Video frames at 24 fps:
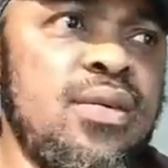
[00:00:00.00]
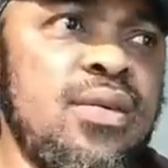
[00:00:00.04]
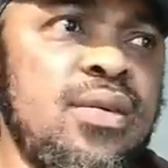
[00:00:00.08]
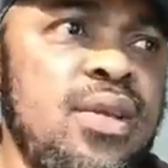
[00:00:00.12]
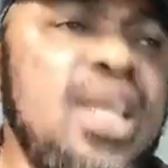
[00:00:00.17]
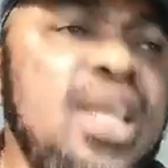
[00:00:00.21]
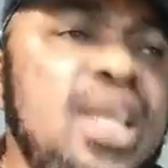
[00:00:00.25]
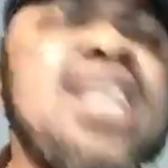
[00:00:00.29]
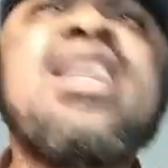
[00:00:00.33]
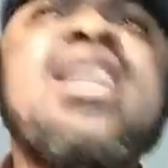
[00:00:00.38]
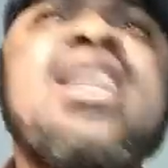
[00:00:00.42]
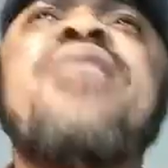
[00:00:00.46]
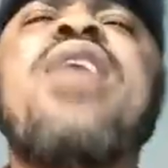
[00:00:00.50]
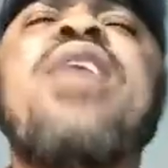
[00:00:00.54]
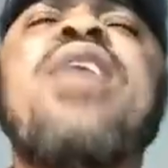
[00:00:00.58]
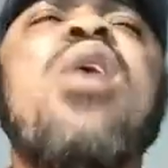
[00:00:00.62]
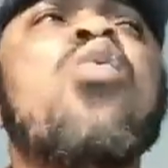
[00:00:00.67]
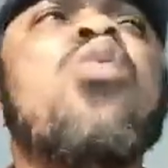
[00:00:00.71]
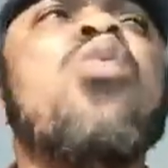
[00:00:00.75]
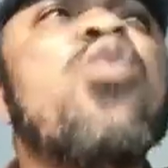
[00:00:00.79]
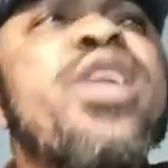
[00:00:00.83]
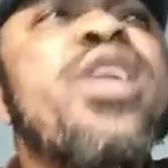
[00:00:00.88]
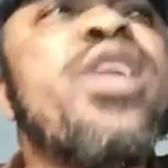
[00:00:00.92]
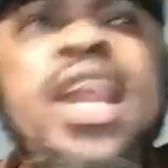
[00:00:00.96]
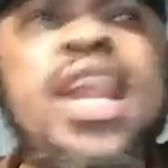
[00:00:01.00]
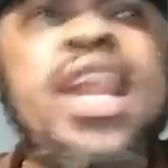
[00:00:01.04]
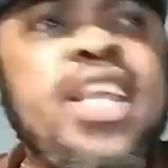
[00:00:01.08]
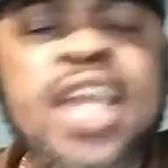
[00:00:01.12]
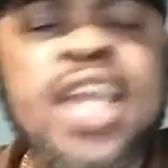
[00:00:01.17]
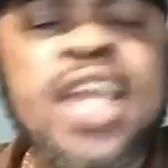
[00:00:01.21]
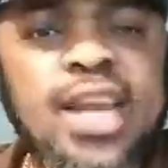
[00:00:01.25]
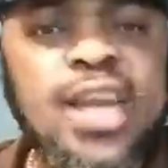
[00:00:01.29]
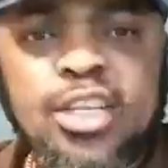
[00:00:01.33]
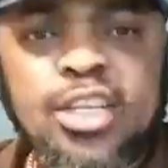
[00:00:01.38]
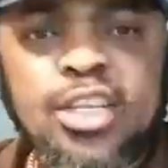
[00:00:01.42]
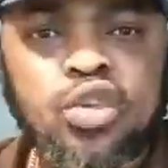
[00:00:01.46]
He never win any
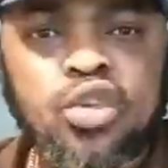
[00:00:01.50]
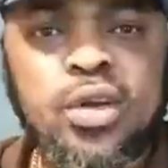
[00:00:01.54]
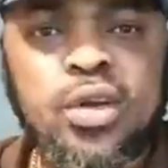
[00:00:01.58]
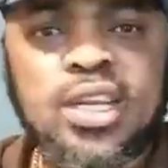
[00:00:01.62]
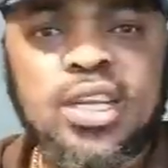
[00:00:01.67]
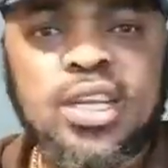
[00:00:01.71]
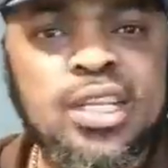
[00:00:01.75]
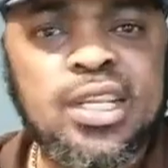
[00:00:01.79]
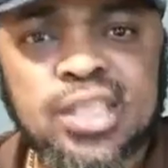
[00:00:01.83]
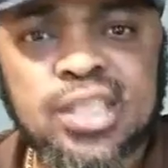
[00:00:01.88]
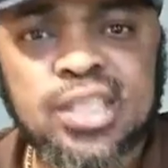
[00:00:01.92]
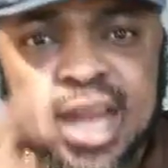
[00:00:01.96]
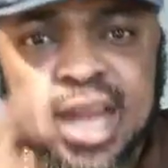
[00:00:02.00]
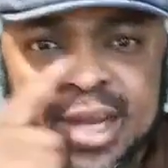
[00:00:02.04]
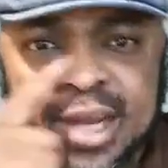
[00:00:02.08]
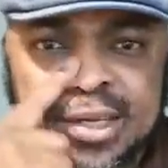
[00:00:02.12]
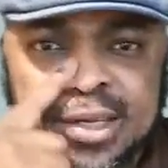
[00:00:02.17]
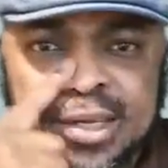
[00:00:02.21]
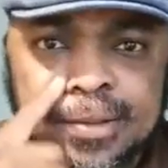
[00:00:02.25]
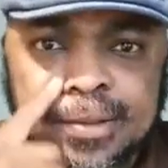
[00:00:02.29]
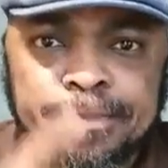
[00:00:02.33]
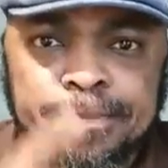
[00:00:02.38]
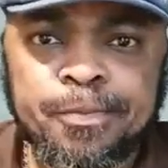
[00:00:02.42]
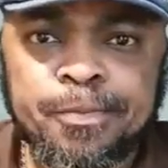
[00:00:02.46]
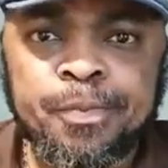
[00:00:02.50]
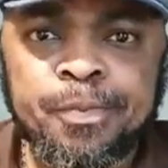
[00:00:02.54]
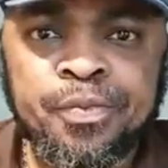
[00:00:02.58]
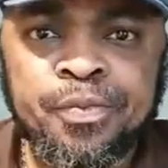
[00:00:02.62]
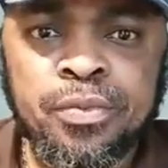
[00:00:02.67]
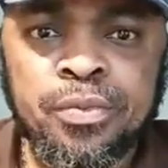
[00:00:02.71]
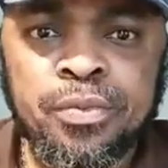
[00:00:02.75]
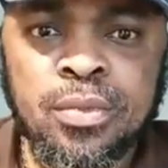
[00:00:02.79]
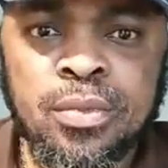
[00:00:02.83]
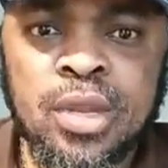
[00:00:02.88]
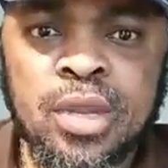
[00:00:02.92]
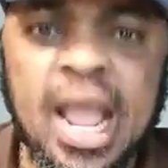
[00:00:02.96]
election in his land.
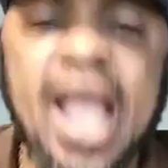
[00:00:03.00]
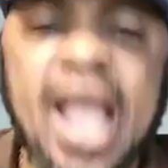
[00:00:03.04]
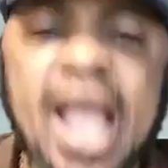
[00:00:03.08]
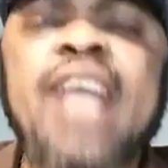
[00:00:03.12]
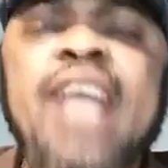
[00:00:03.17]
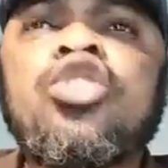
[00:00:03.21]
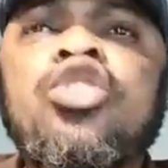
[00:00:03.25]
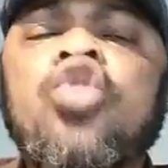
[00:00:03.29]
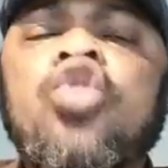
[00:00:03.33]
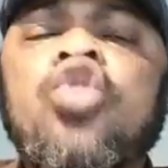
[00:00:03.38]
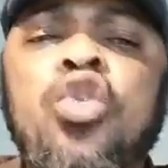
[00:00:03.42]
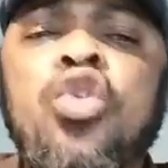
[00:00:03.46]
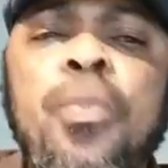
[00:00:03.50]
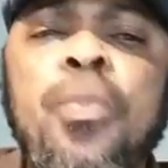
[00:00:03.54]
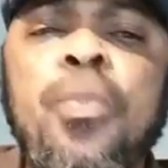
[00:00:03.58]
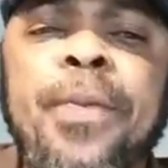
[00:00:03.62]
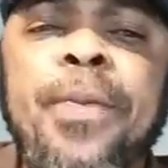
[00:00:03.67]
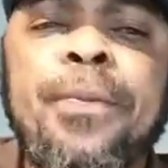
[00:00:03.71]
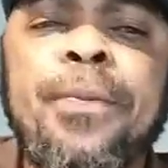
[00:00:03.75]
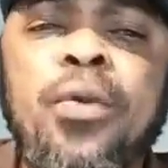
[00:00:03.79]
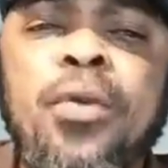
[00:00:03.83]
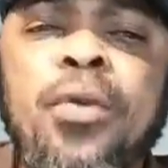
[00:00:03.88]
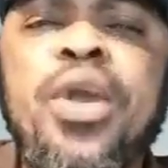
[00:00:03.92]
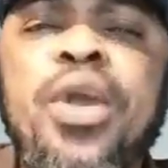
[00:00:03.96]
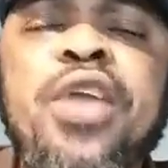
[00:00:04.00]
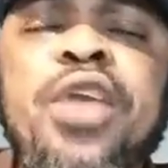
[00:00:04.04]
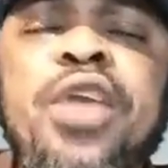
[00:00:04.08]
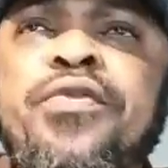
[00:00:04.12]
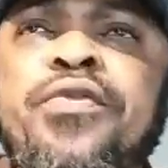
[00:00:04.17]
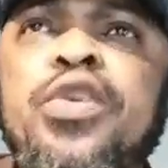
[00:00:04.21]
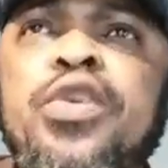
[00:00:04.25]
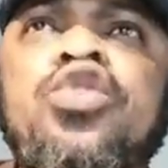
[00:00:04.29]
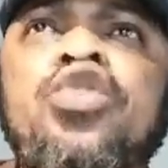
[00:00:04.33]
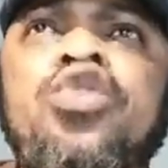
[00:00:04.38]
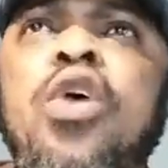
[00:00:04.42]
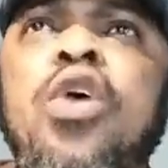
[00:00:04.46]
I show you people a
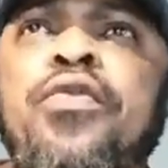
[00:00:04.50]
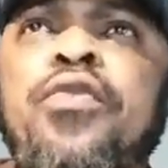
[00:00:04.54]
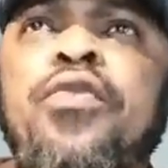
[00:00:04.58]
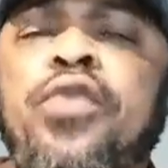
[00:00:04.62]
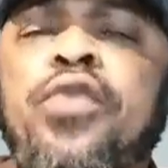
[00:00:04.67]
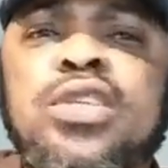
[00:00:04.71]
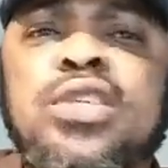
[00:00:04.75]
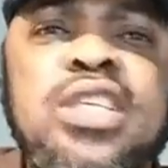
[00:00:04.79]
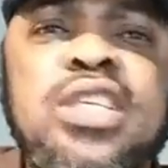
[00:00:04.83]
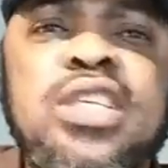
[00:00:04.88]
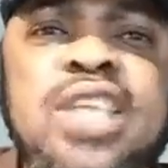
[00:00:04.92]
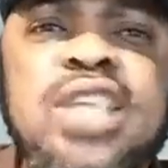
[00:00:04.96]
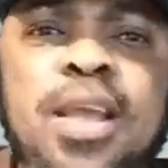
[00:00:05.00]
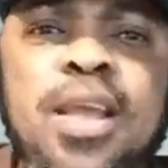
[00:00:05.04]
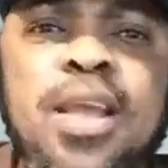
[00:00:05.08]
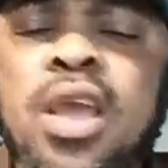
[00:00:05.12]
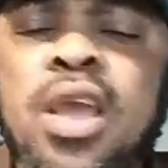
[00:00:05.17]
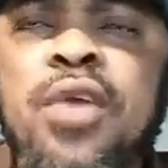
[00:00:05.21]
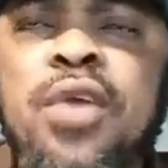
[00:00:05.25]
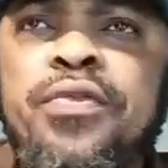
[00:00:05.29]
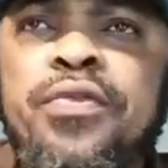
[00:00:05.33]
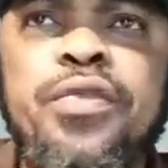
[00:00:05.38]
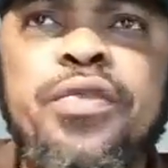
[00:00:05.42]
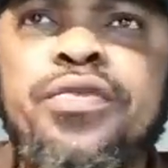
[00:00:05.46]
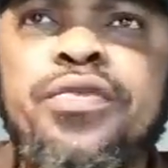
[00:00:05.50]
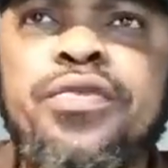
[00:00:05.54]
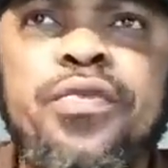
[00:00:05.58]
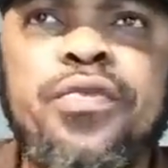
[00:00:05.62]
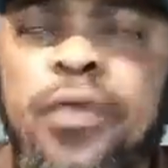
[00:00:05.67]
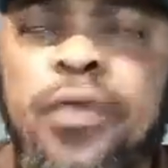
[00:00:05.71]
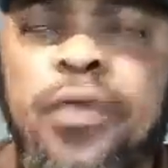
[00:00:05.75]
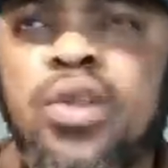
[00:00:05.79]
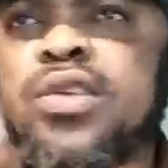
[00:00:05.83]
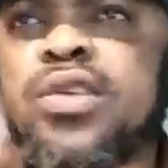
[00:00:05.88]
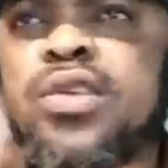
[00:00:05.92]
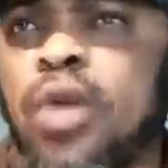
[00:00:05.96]
video of
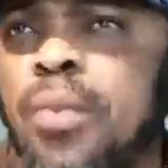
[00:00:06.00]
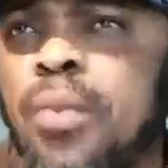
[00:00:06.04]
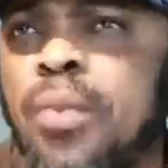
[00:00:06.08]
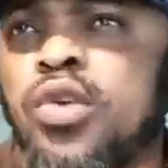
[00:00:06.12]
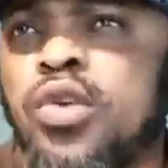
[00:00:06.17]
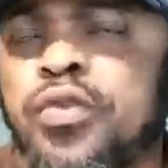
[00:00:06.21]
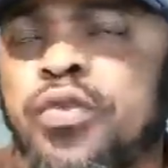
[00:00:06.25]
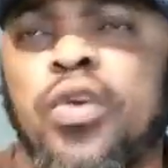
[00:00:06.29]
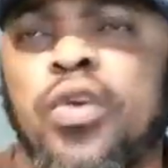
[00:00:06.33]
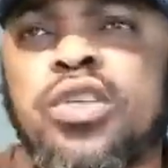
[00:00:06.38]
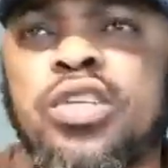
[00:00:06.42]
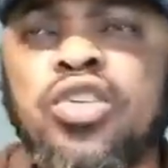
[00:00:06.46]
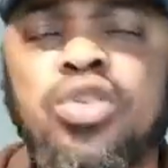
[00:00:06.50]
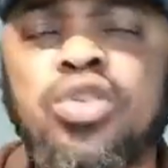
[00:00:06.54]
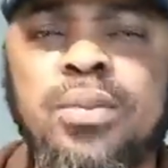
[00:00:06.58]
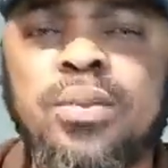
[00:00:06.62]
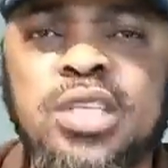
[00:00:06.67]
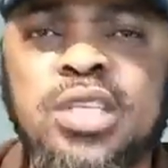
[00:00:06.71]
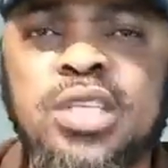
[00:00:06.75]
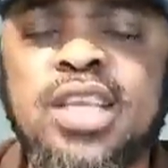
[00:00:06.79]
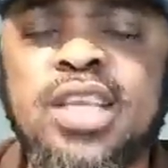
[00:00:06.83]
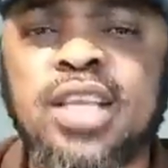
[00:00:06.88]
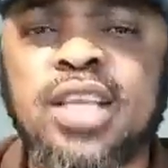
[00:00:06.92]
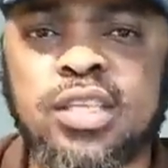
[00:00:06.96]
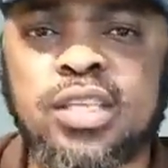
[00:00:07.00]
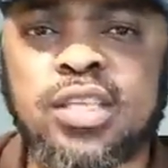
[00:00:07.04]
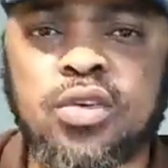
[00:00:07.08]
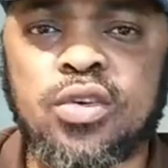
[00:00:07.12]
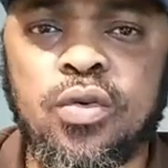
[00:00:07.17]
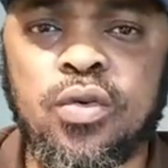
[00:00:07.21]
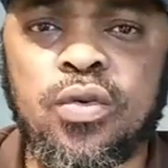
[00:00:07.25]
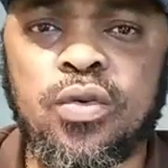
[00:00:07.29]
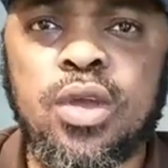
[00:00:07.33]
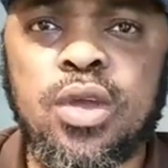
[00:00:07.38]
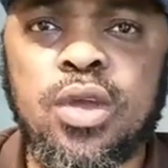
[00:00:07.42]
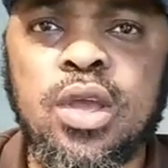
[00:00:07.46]
almost 40 something years
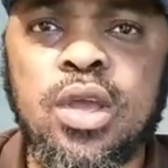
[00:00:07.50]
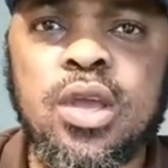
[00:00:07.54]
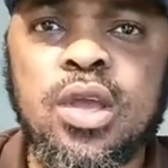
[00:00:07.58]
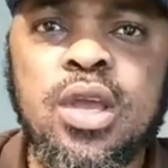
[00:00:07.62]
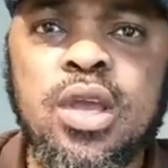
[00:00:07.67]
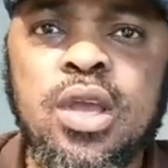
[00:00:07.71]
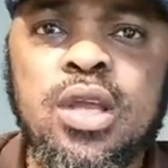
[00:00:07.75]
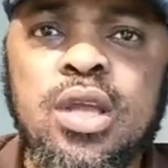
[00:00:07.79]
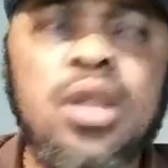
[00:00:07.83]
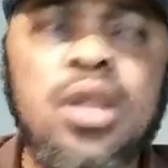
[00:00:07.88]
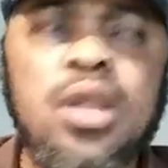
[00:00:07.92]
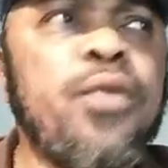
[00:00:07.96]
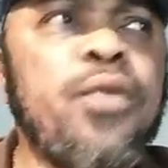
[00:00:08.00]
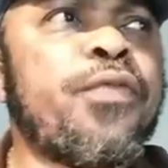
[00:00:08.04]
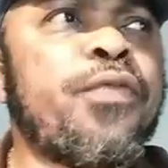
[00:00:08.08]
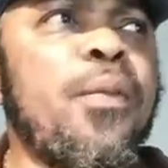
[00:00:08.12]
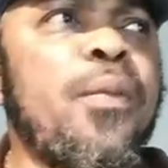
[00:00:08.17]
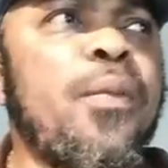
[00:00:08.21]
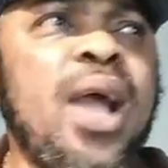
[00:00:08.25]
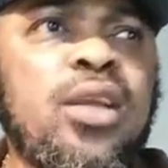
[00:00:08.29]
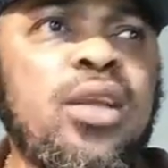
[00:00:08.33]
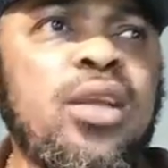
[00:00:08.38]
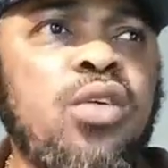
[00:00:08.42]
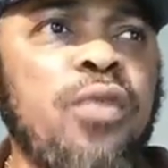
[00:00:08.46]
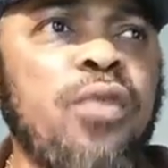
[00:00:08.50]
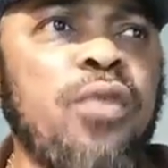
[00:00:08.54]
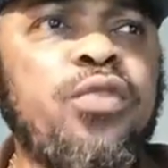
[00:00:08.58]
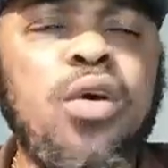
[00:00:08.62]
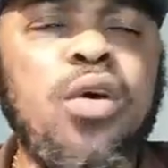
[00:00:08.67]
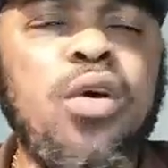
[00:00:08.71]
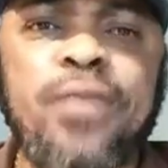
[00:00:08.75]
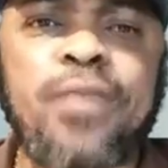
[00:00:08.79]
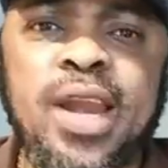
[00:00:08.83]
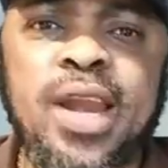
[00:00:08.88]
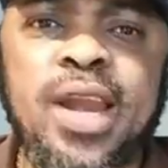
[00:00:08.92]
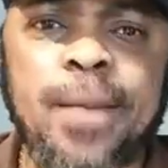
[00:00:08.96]
ago. The former governor
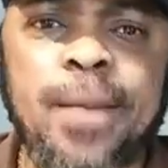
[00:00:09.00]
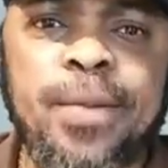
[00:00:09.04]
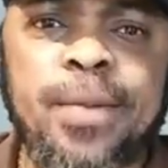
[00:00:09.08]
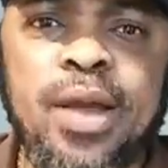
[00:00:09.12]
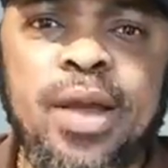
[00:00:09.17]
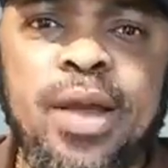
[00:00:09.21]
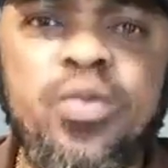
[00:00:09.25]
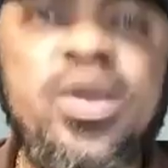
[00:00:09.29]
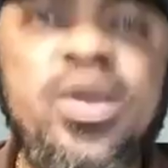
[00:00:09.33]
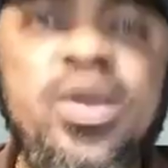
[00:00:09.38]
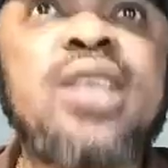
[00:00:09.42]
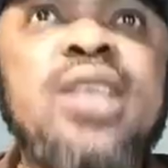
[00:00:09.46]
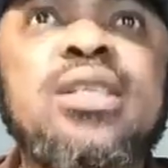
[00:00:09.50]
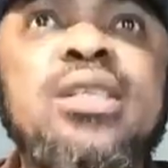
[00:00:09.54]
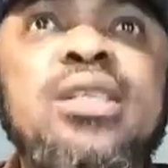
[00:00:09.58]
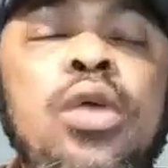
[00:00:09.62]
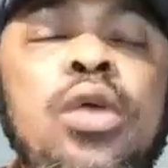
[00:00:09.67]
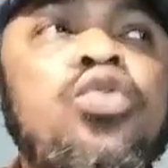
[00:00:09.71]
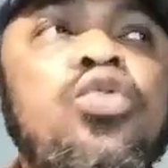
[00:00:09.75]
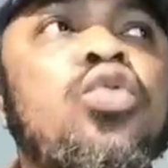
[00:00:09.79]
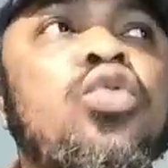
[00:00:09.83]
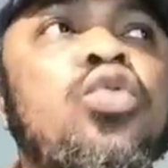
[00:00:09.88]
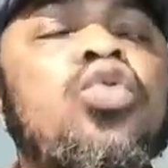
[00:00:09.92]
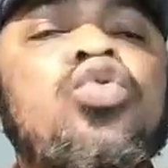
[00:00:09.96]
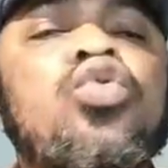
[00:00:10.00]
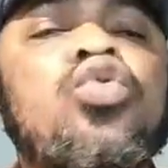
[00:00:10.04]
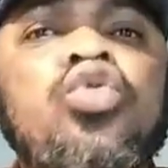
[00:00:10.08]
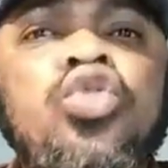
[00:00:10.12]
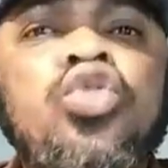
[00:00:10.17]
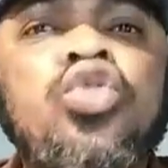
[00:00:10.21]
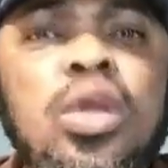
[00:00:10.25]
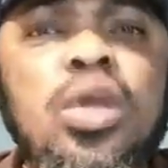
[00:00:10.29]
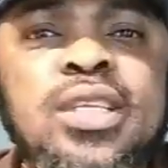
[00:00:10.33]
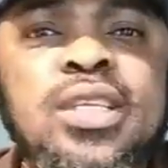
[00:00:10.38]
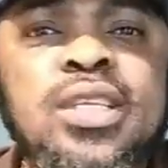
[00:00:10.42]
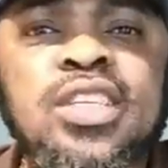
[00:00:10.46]
of Anambra, we say Ojukwu should
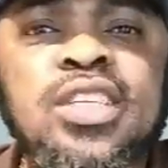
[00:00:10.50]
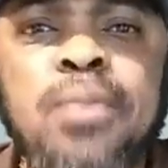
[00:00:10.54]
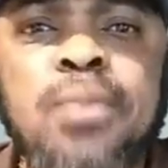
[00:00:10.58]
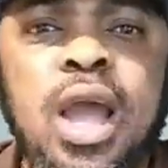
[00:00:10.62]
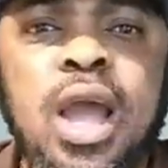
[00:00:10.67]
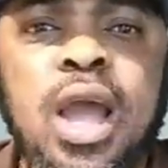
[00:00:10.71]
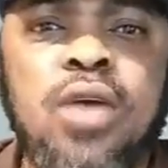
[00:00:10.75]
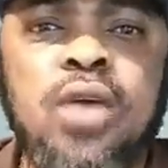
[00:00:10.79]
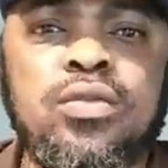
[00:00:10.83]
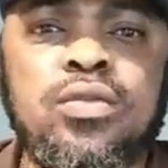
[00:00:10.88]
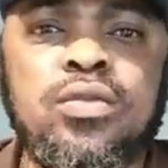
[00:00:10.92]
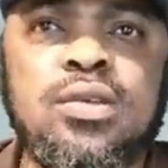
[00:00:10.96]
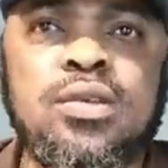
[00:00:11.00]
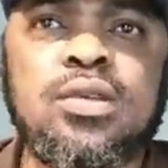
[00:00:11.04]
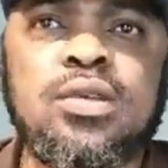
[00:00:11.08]
shut his mouth.